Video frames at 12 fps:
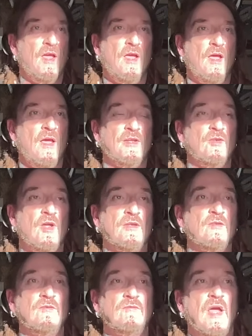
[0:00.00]
I
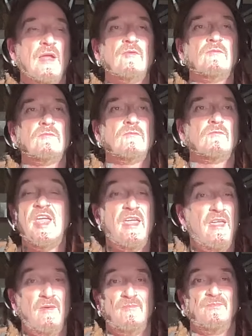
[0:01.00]
don't
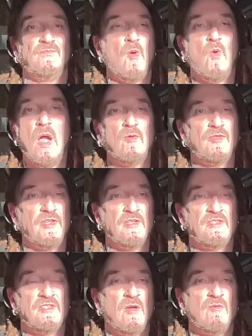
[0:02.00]
care about how
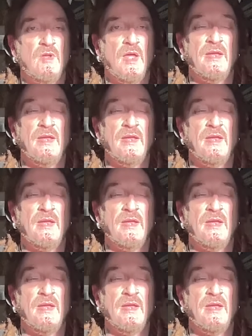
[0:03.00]
things sound.